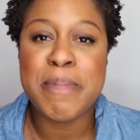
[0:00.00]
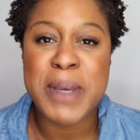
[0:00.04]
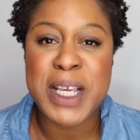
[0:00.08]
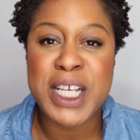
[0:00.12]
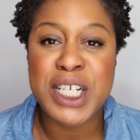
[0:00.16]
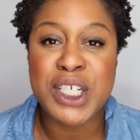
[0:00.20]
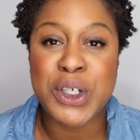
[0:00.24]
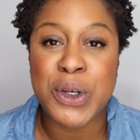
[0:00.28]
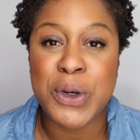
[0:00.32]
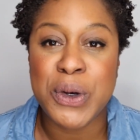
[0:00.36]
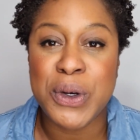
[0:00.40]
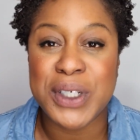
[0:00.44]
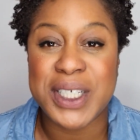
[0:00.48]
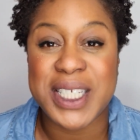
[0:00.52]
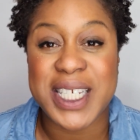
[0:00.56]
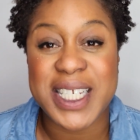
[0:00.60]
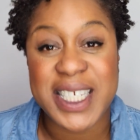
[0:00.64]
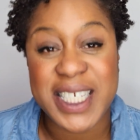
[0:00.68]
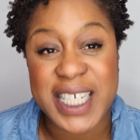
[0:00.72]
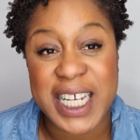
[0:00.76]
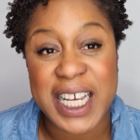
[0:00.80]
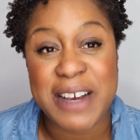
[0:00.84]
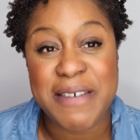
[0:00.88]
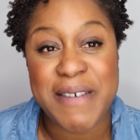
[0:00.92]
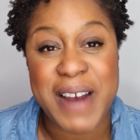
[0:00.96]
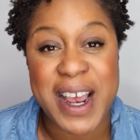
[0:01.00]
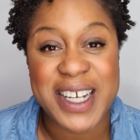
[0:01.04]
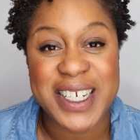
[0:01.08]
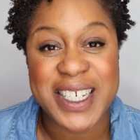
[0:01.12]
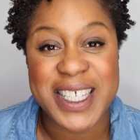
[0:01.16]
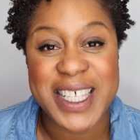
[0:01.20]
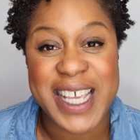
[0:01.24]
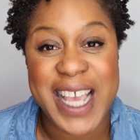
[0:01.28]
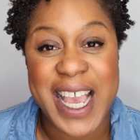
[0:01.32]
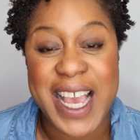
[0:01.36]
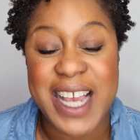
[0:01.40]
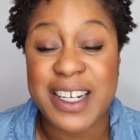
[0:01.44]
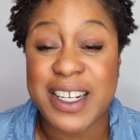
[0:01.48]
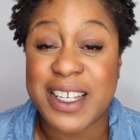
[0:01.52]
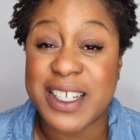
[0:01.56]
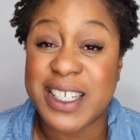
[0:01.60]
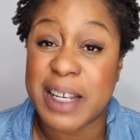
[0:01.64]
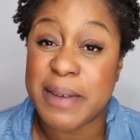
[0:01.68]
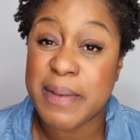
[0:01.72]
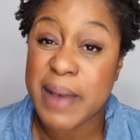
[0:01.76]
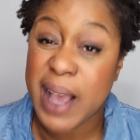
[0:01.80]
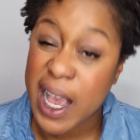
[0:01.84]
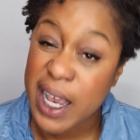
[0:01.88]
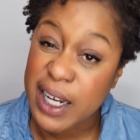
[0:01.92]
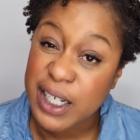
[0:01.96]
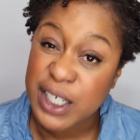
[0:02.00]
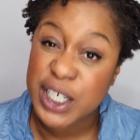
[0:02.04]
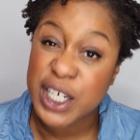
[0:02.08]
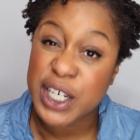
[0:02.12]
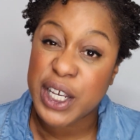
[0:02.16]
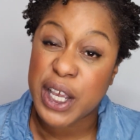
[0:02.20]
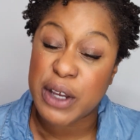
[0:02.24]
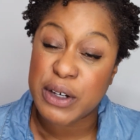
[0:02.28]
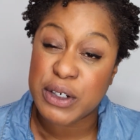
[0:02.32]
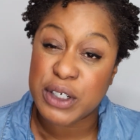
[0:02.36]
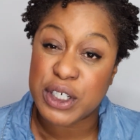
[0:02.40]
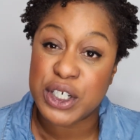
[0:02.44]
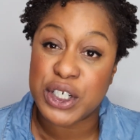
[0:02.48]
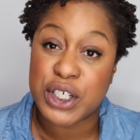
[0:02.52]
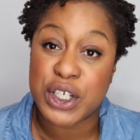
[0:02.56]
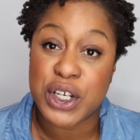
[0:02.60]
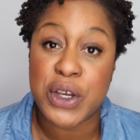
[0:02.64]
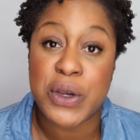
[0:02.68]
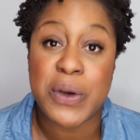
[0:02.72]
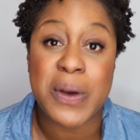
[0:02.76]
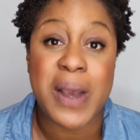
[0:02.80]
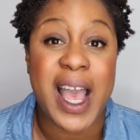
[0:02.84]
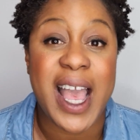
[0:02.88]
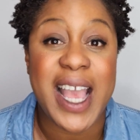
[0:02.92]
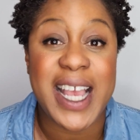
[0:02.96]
Be sure to stick around to the end because I'm actually going to do